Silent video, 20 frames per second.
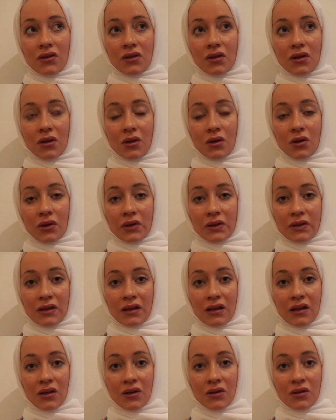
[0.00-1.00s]

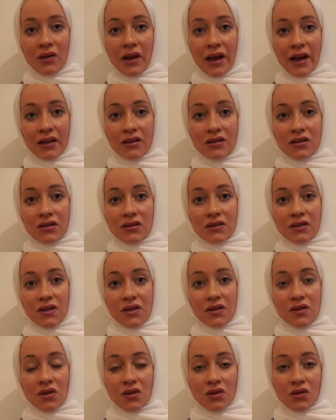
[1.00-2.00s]
causing good actions,
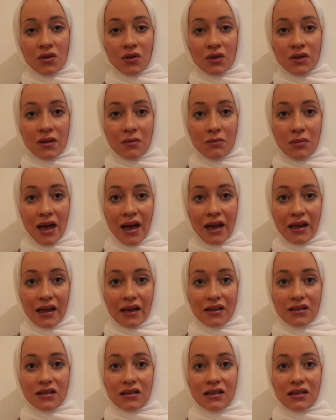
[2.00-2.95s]
it's not causing bad action,